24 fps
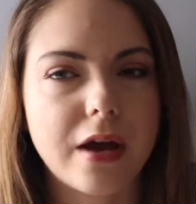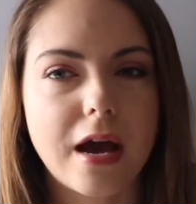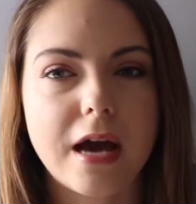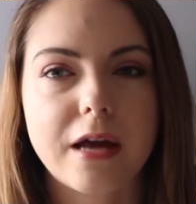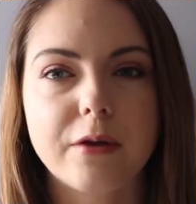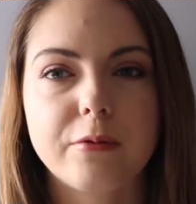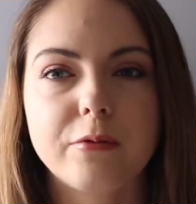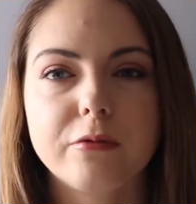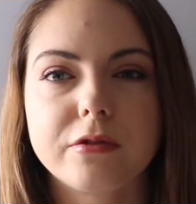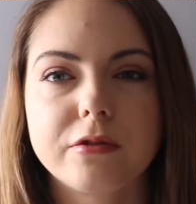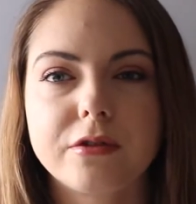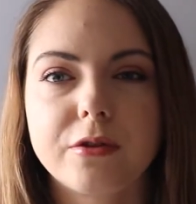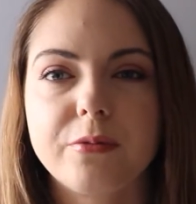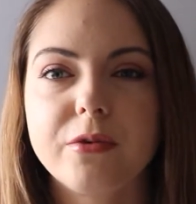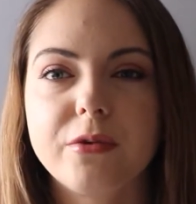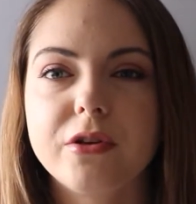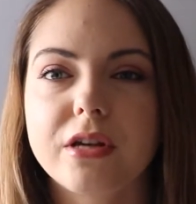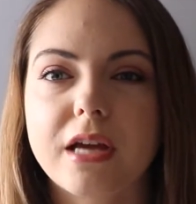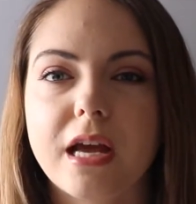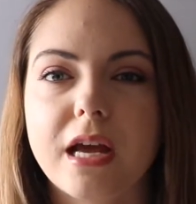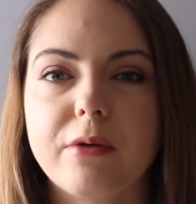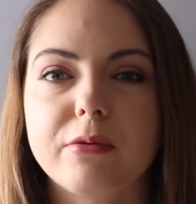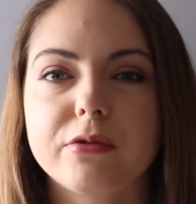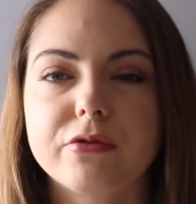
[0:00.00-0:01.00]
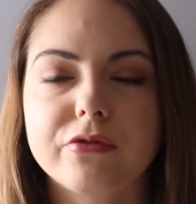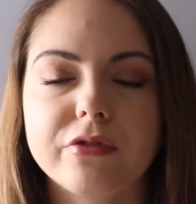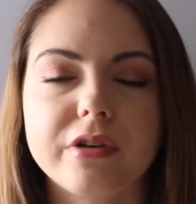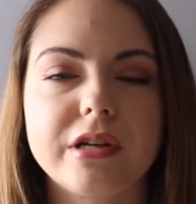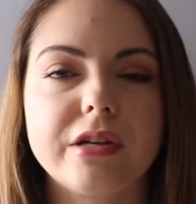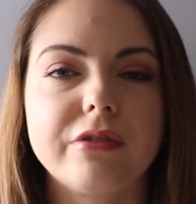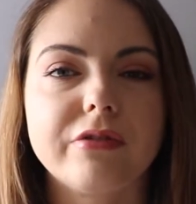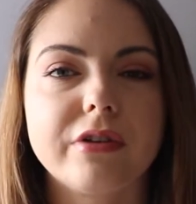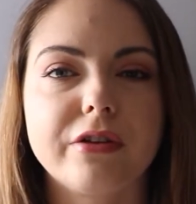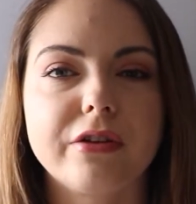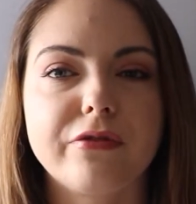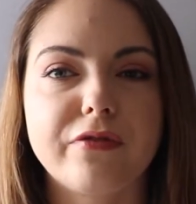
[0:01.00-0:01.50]
animals communicate was
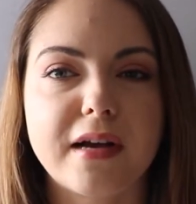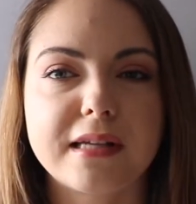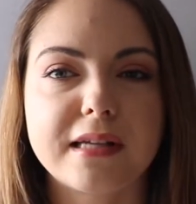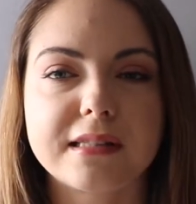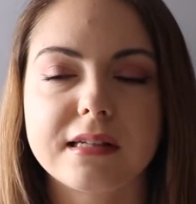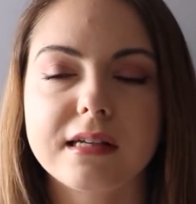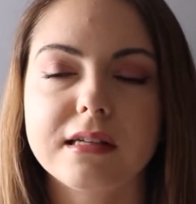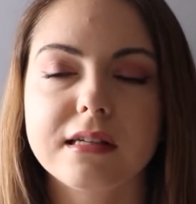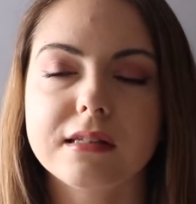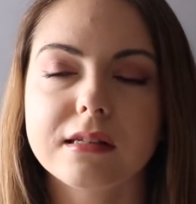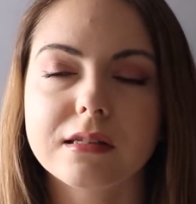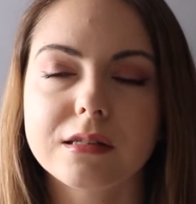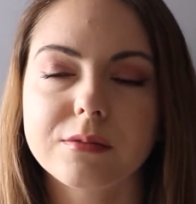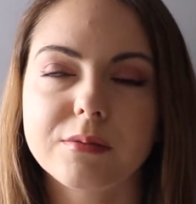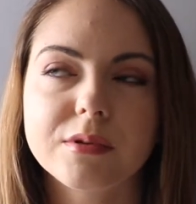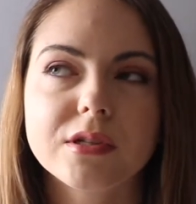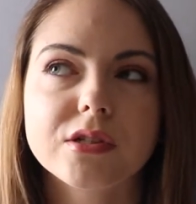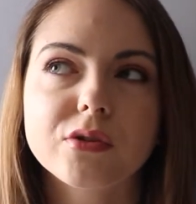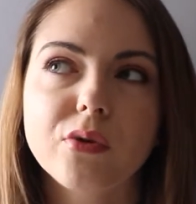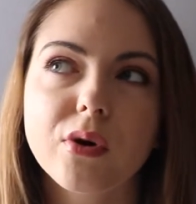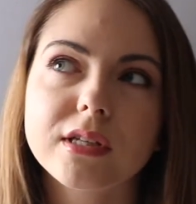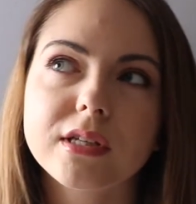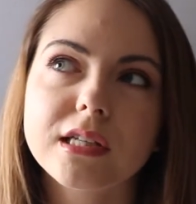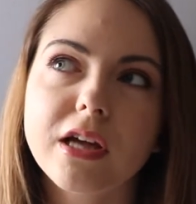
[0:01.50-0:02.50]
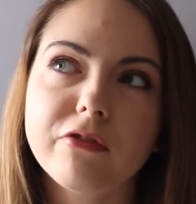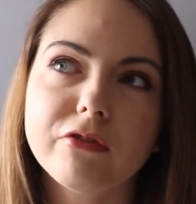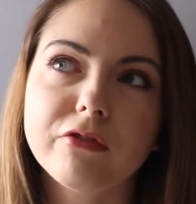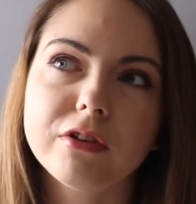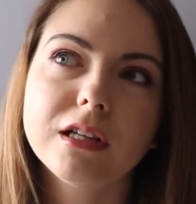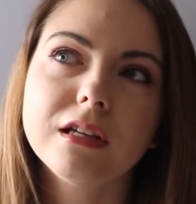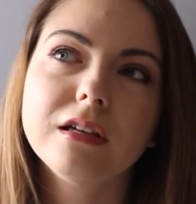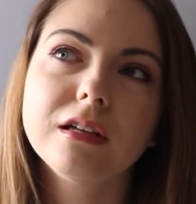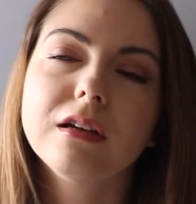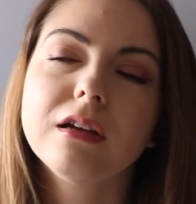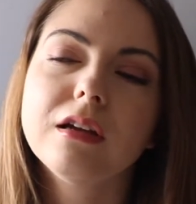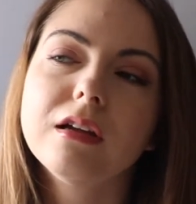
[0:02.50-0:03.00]
really fascinating to me. So I
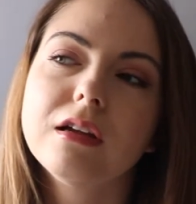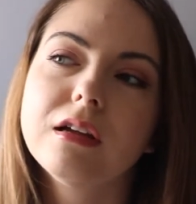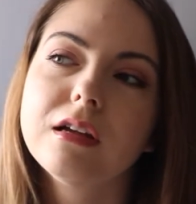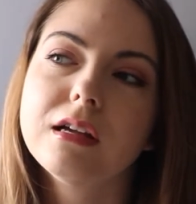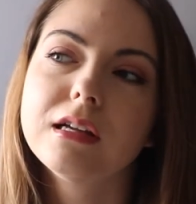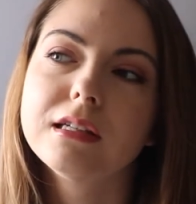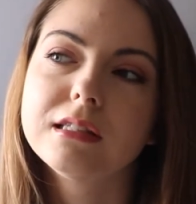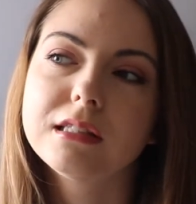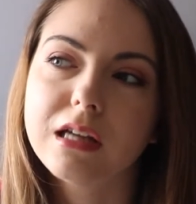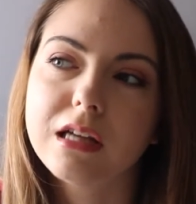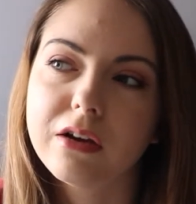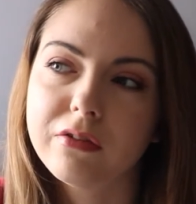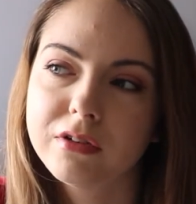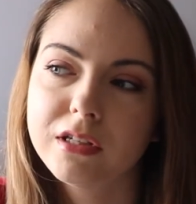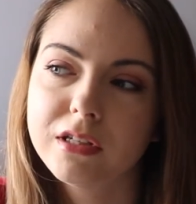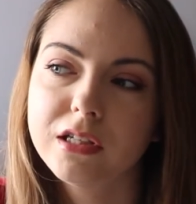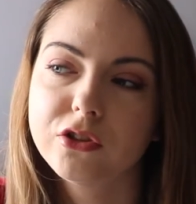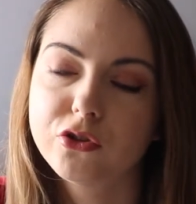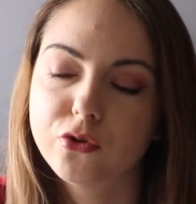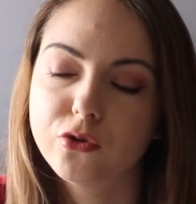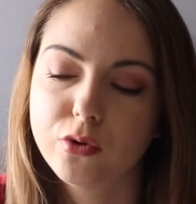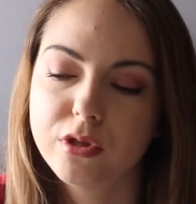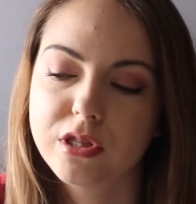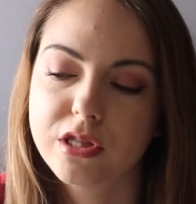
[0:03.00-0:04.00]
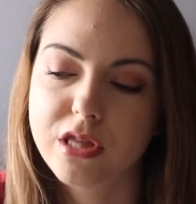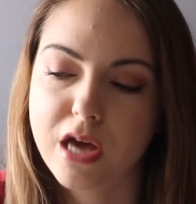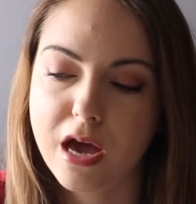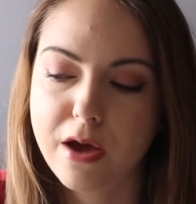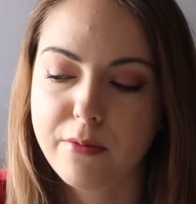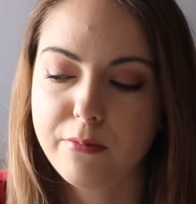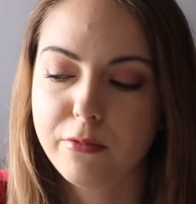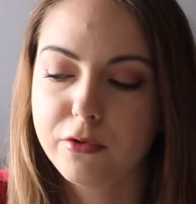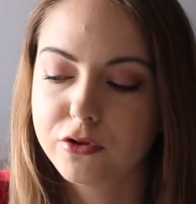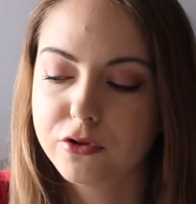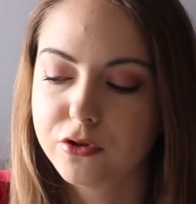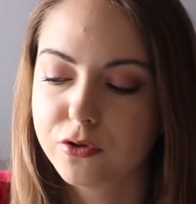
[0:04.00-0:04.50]
definitely enjoyed
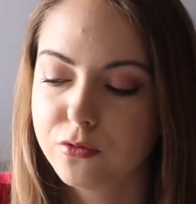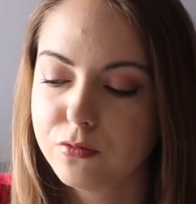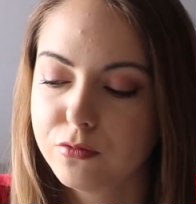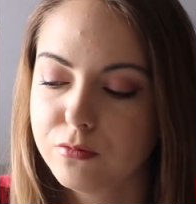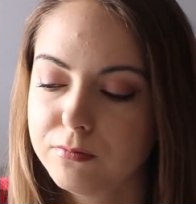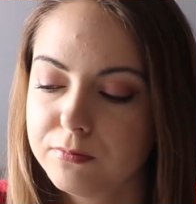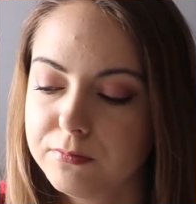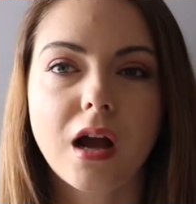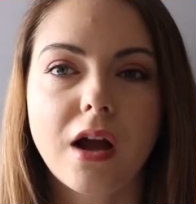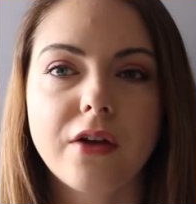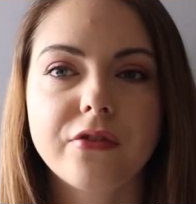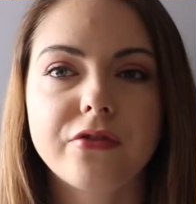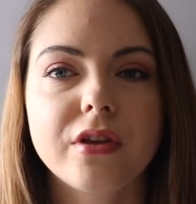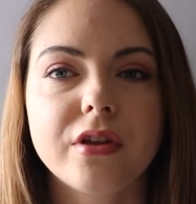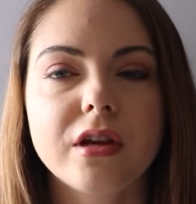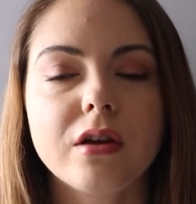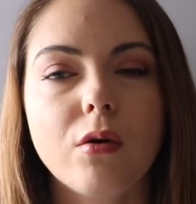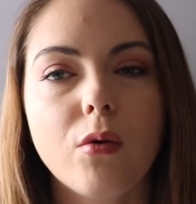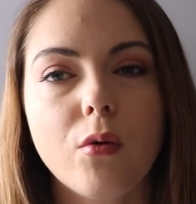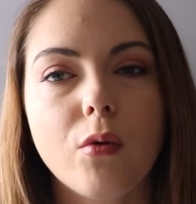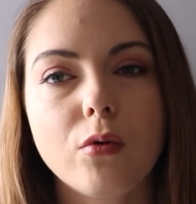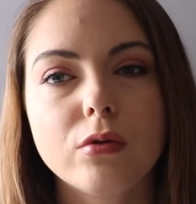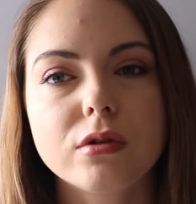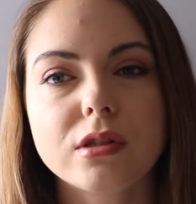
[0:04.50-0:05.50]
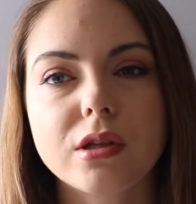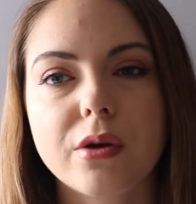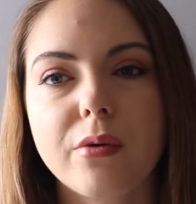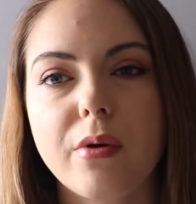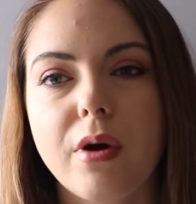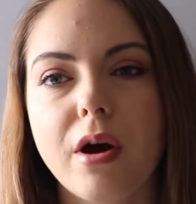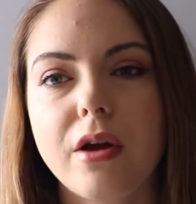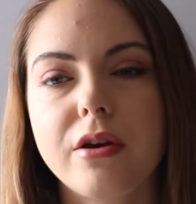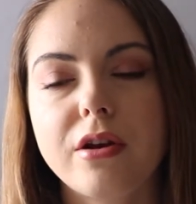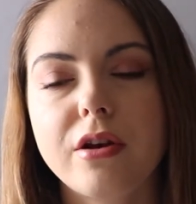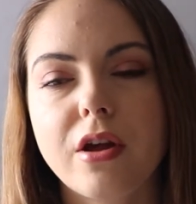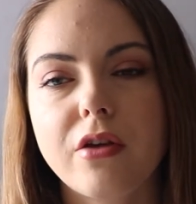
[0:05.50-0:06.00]
that module. I think also
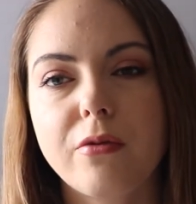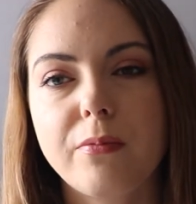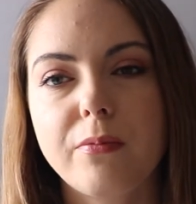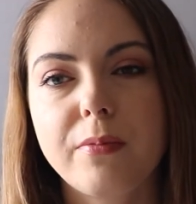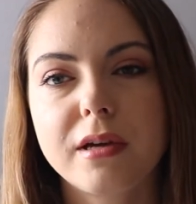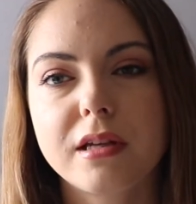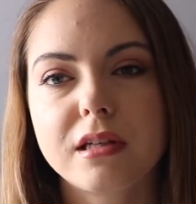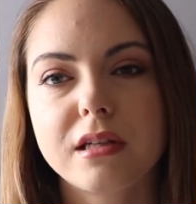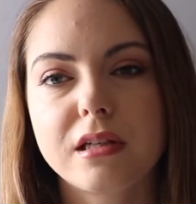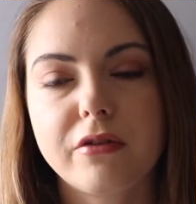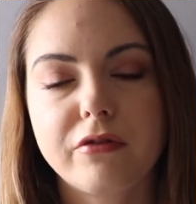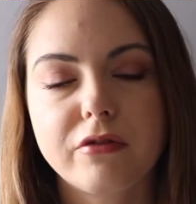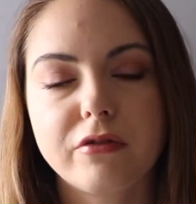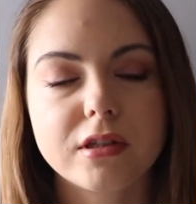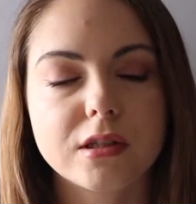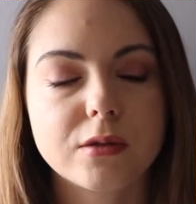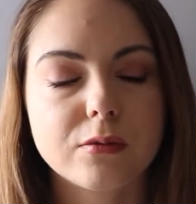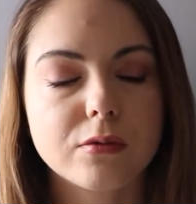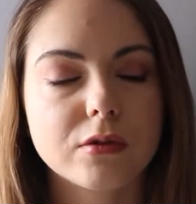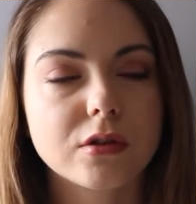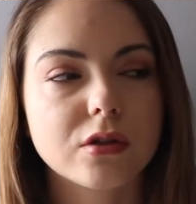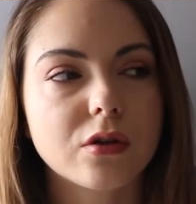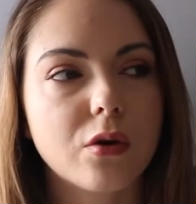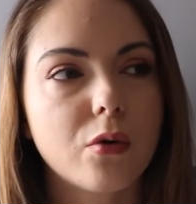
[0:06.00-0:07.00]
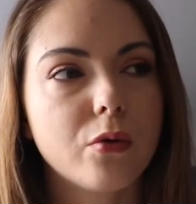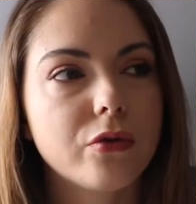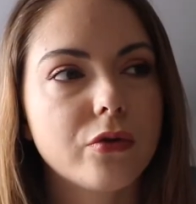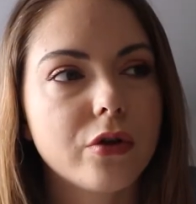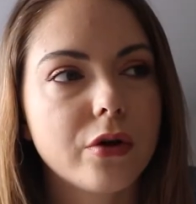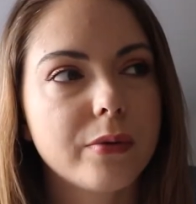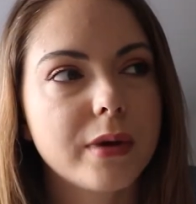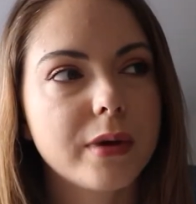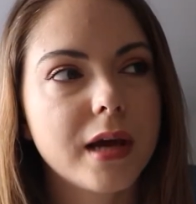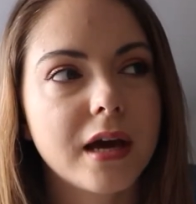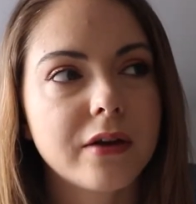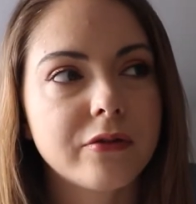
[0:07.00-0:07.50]
another big difference was, although
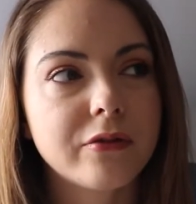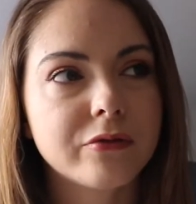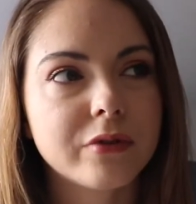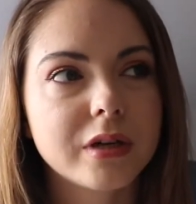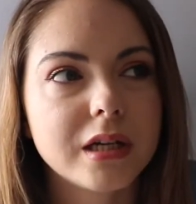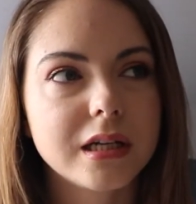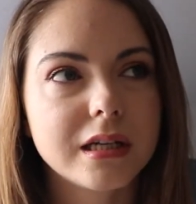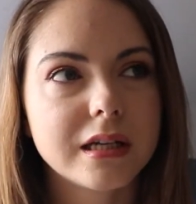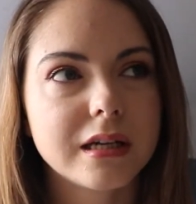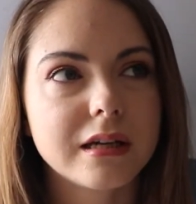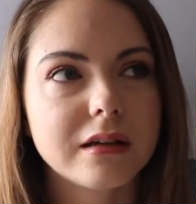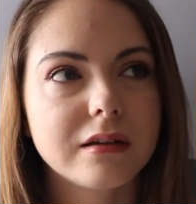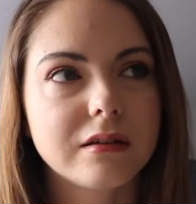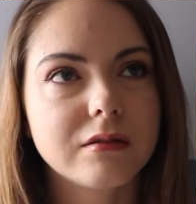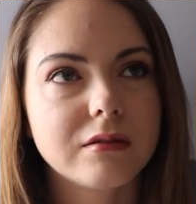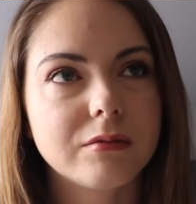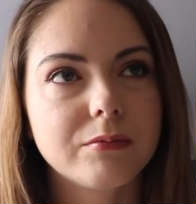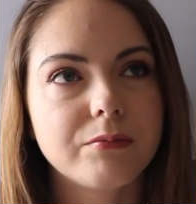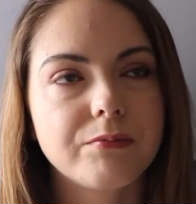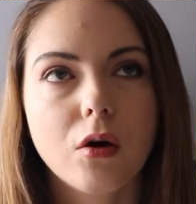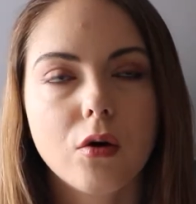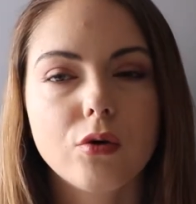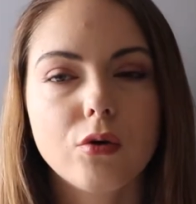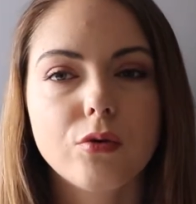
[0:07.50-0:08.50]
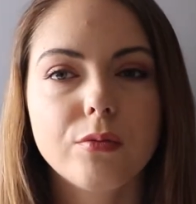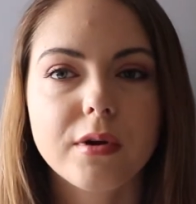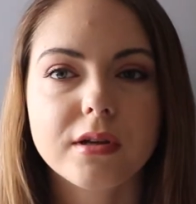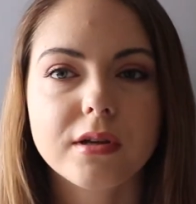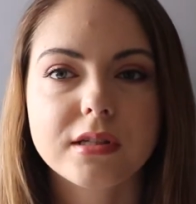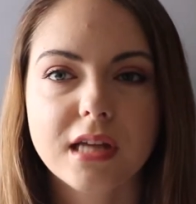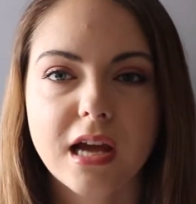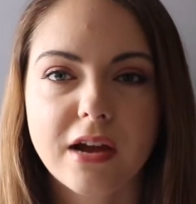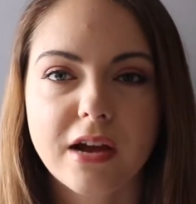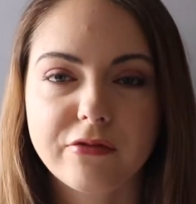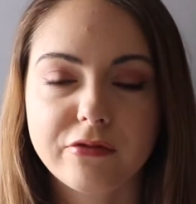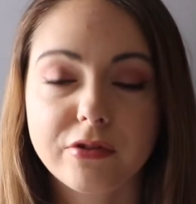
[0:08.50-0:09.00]
we had reading
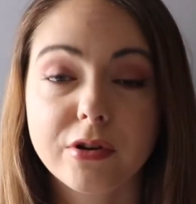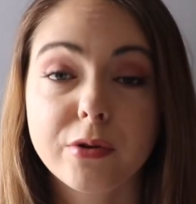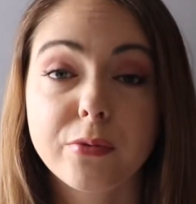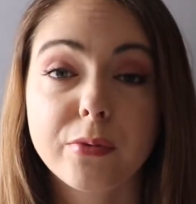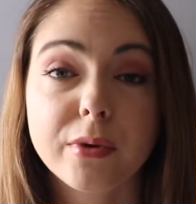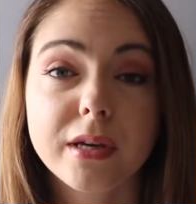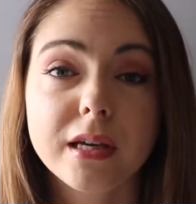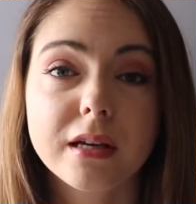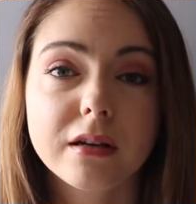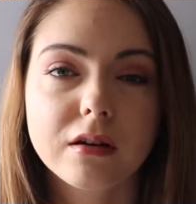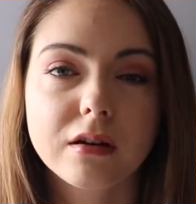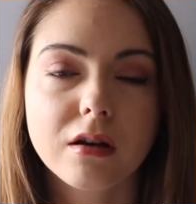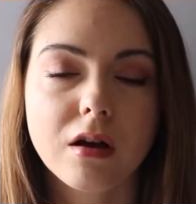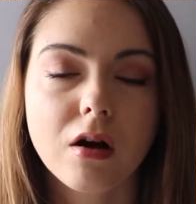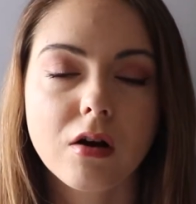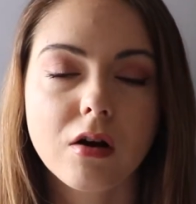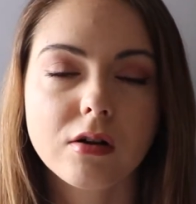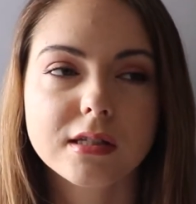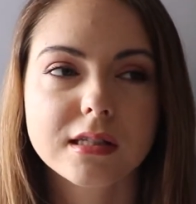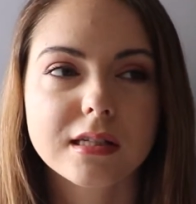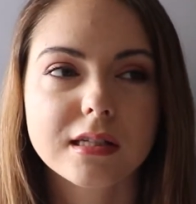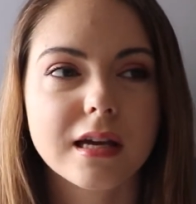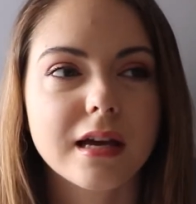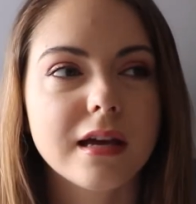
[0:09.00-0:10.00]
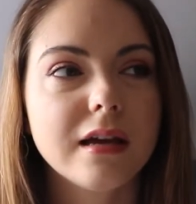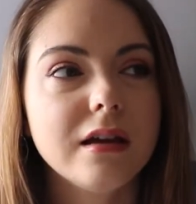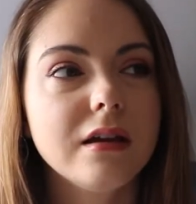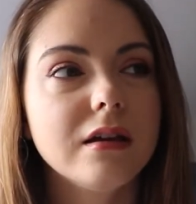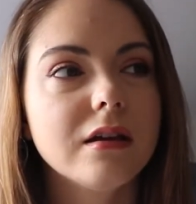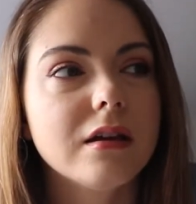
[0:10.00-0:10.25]
almost every week last year,